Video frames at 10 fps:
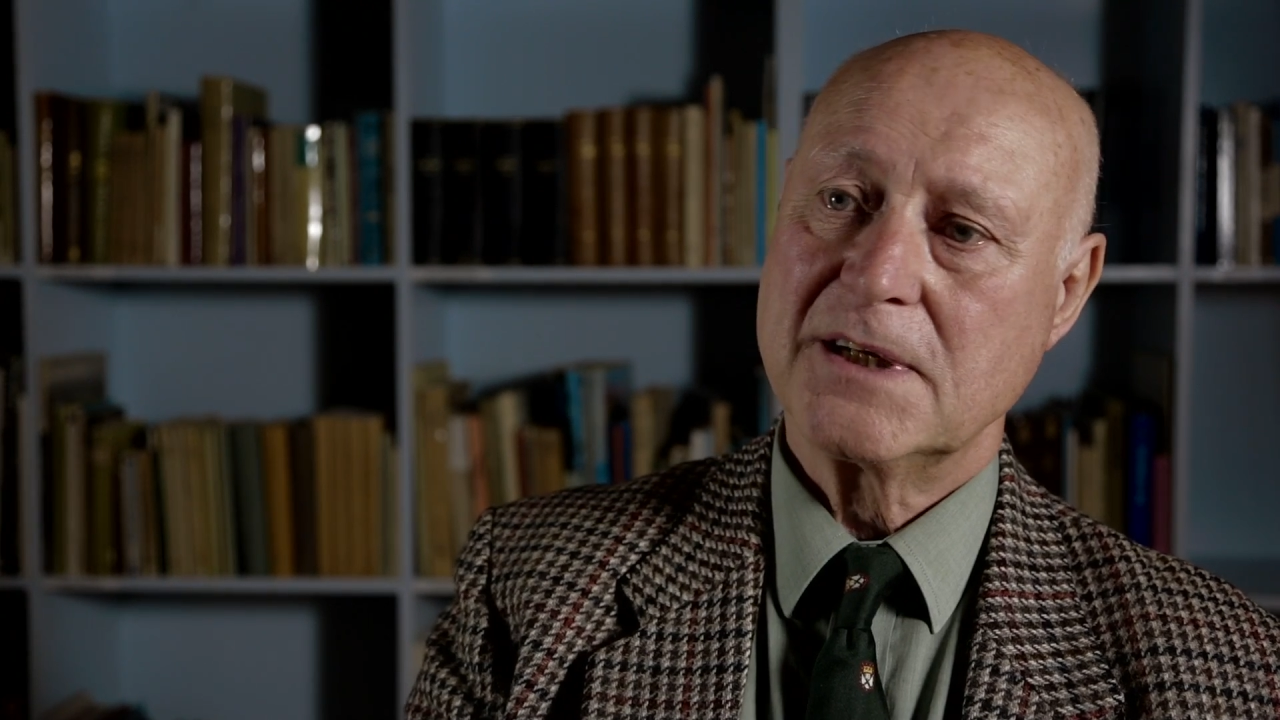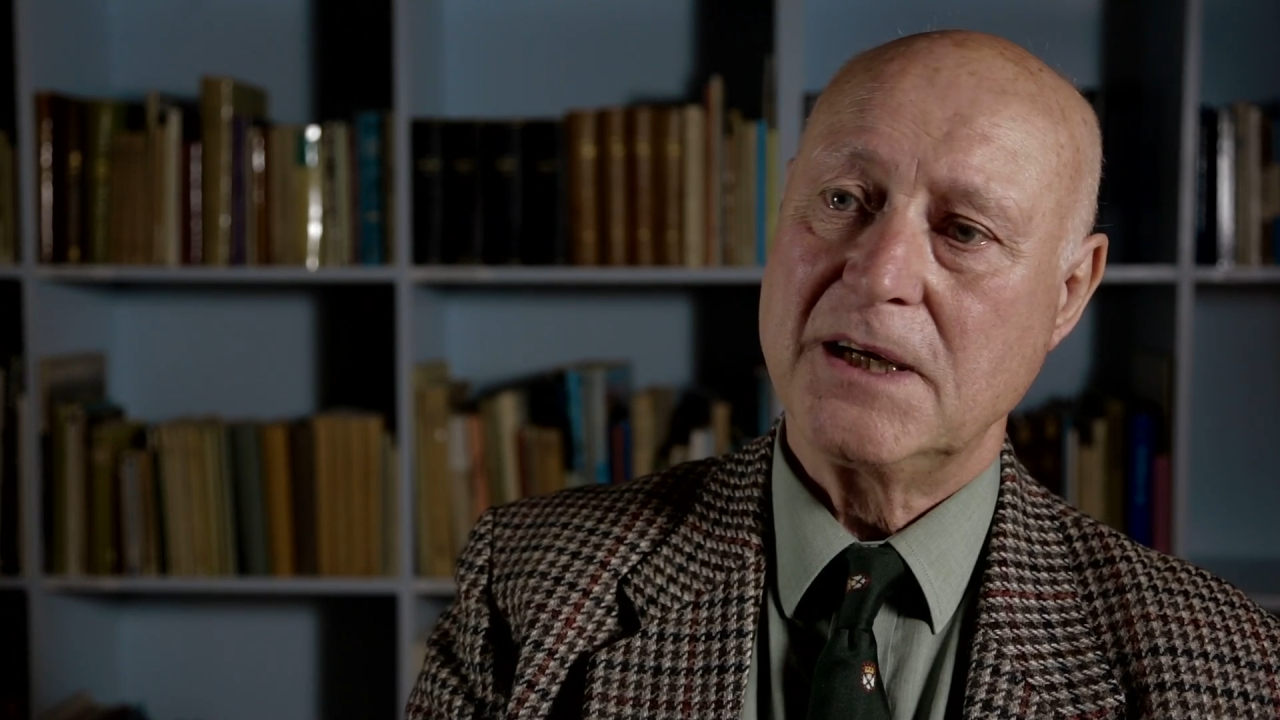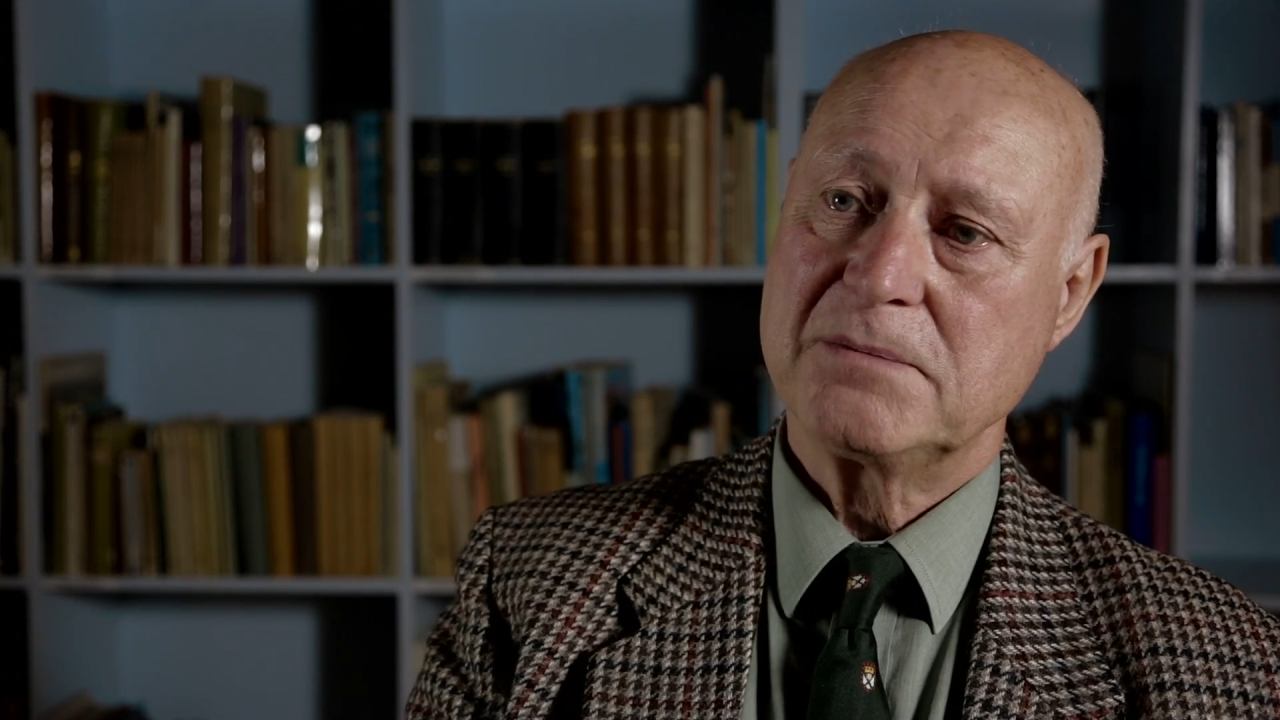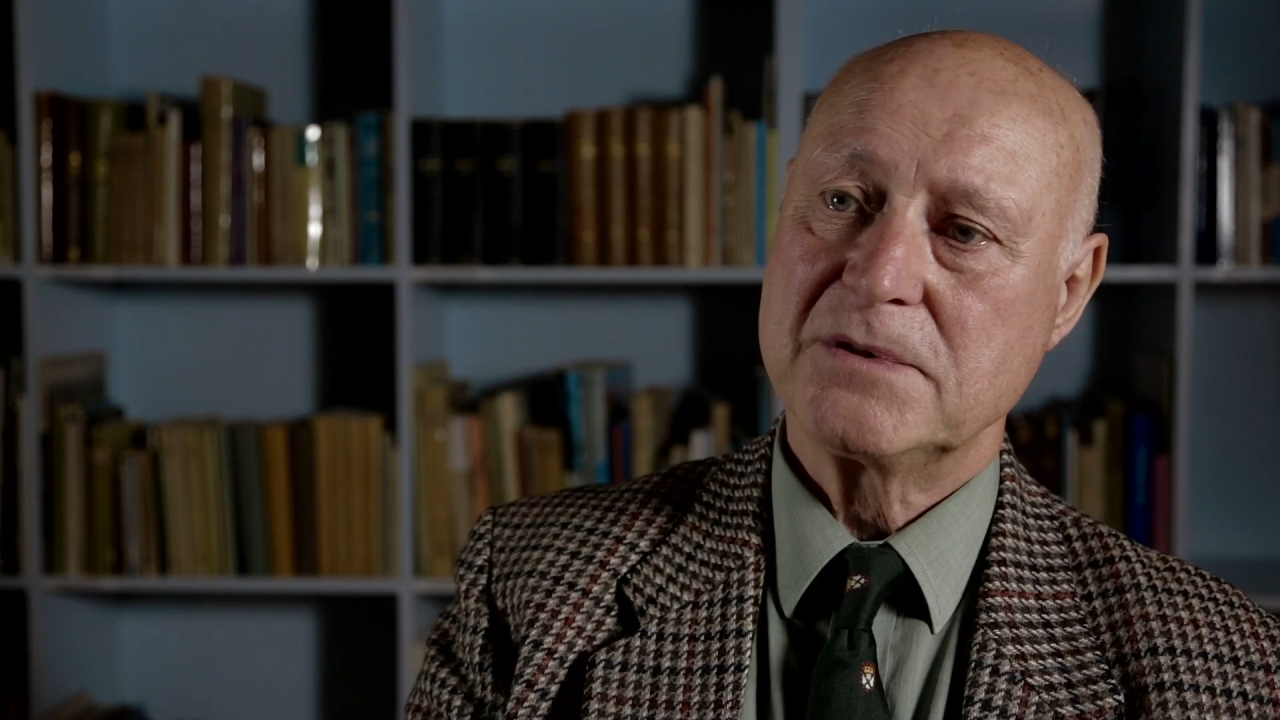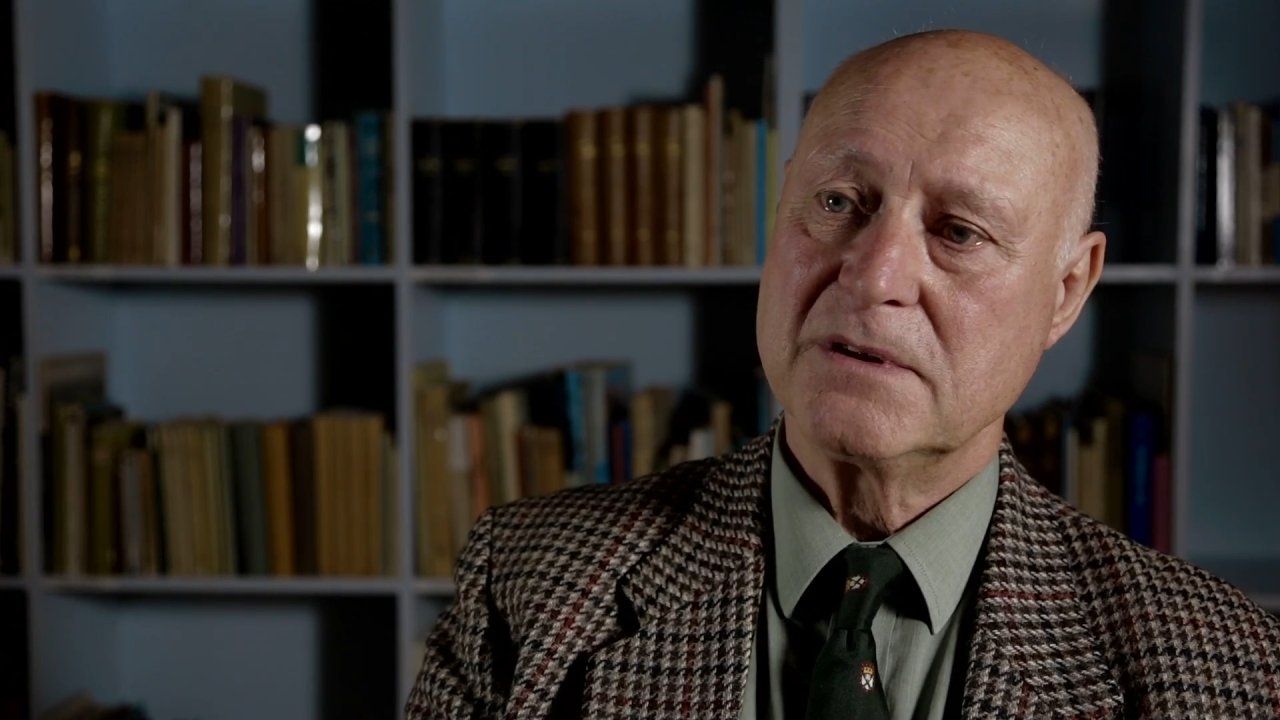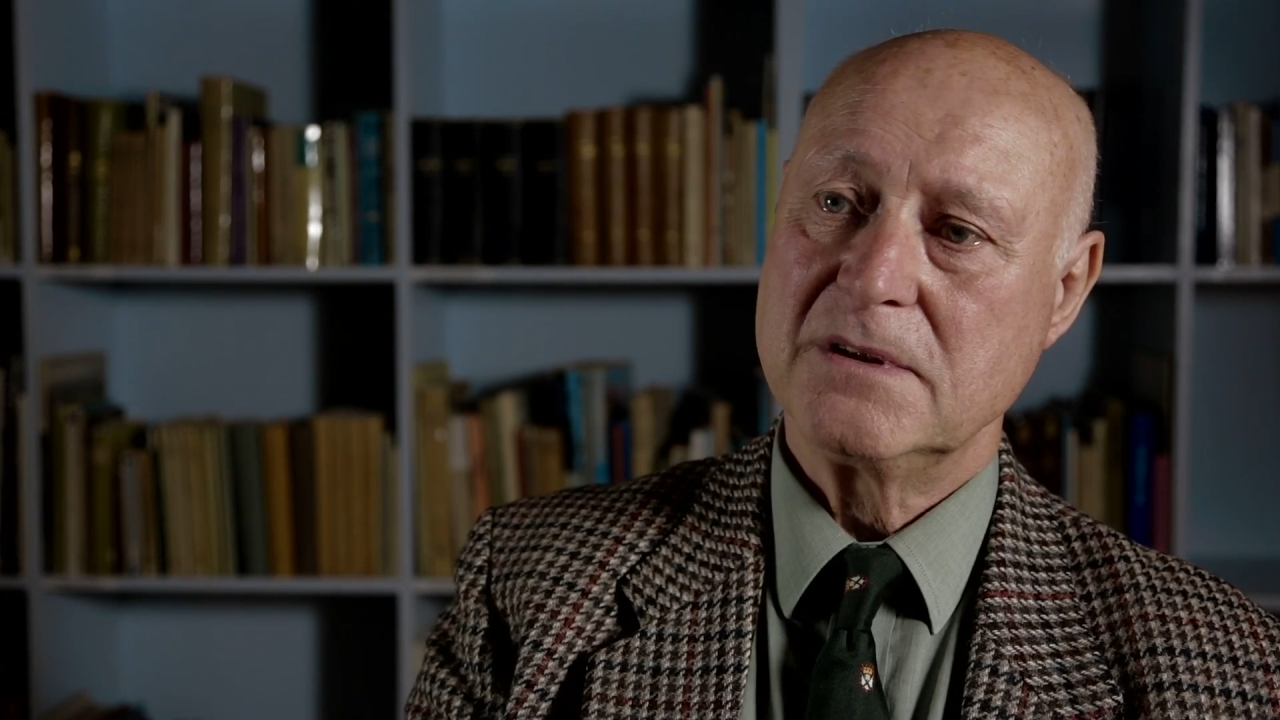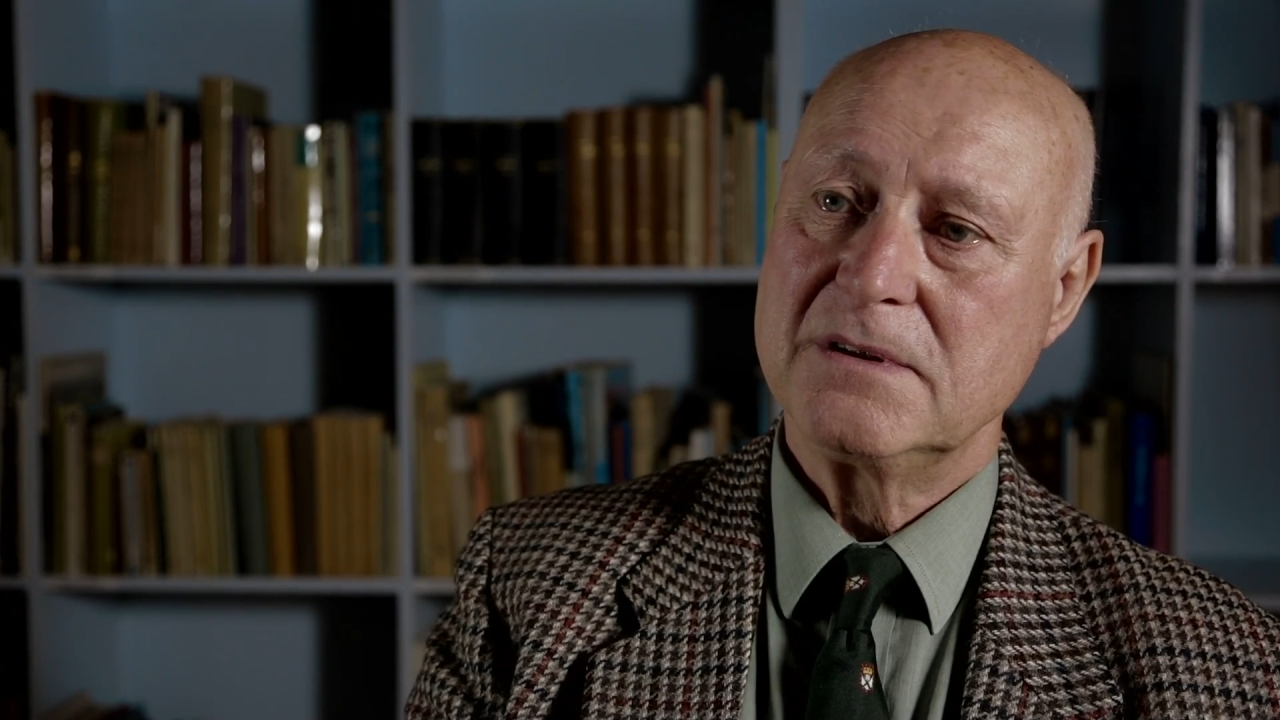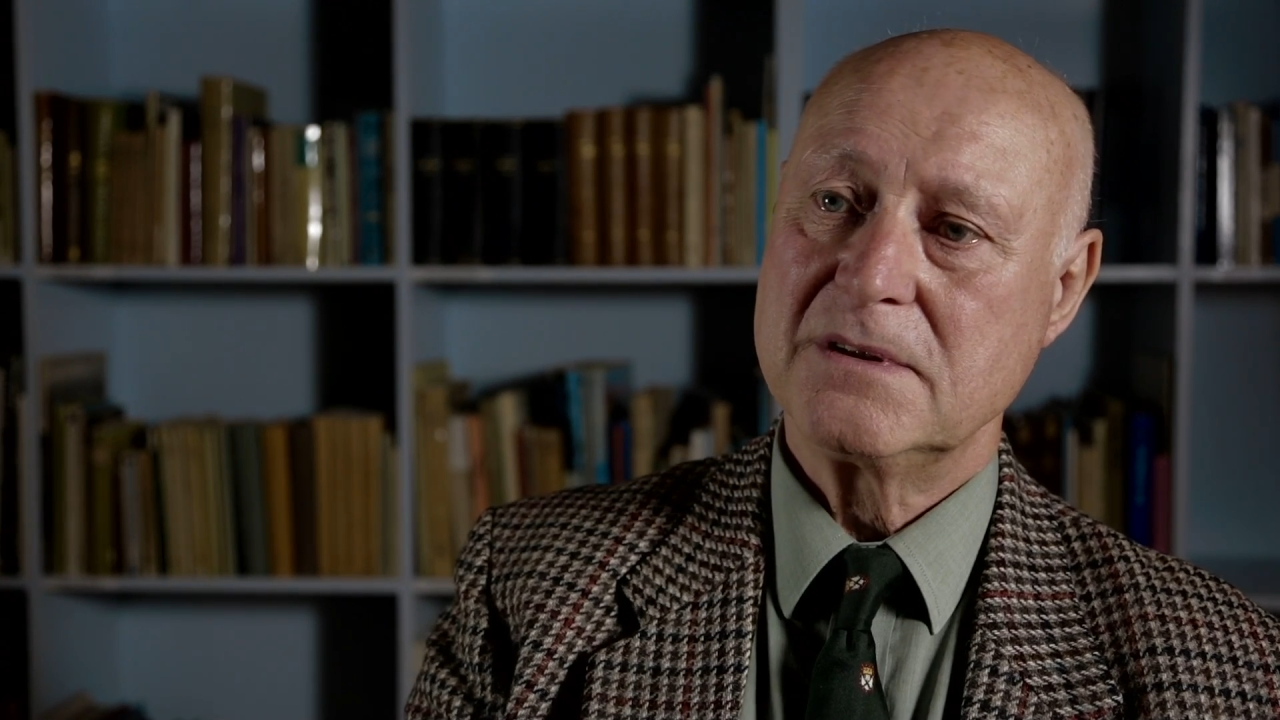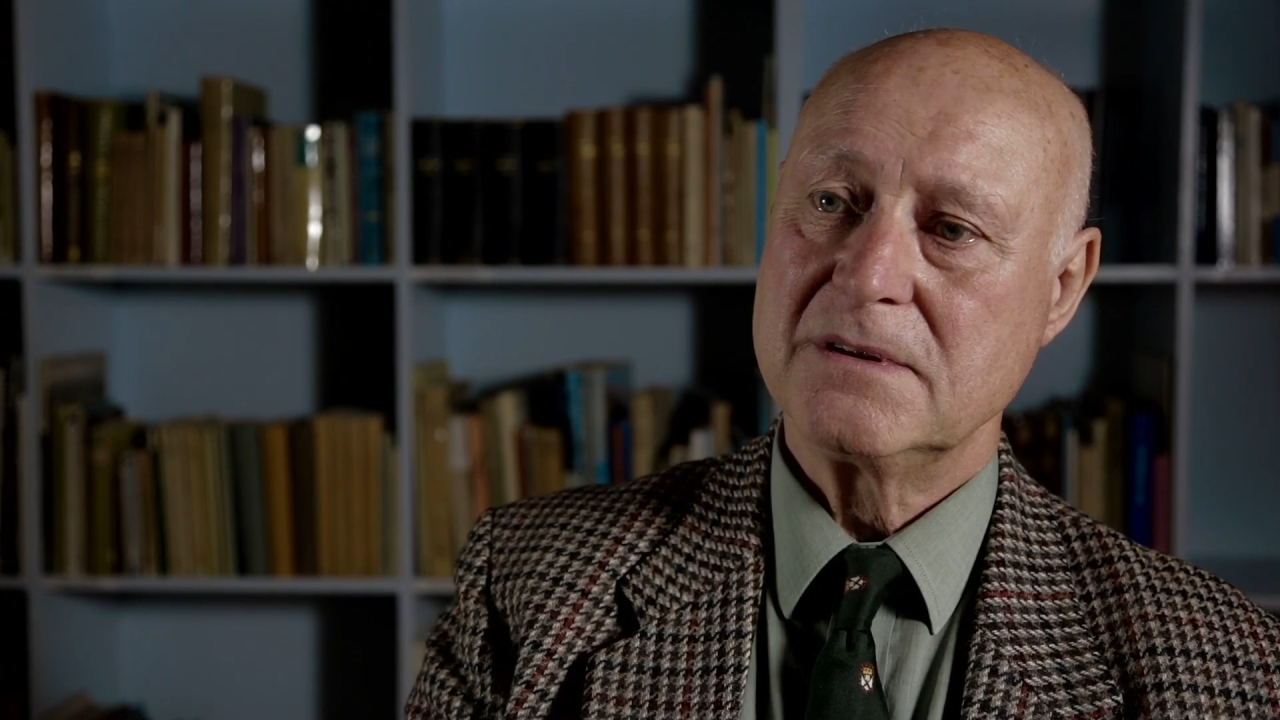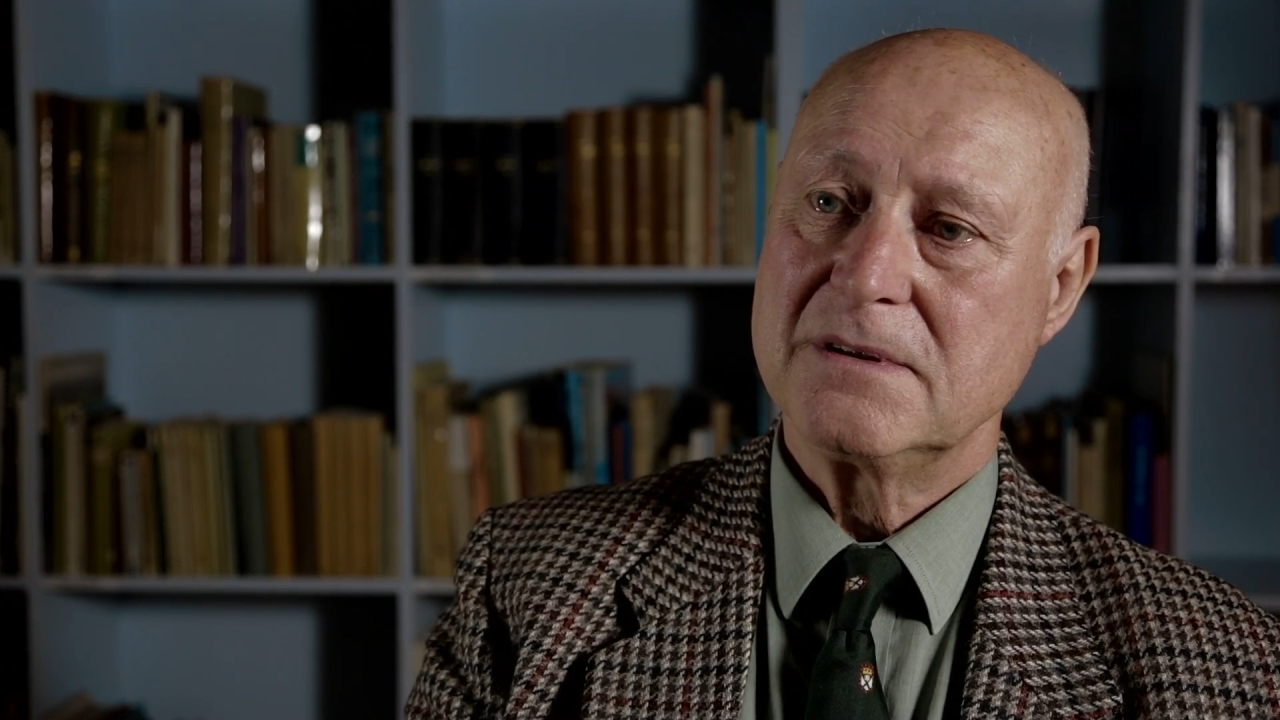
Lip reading: captured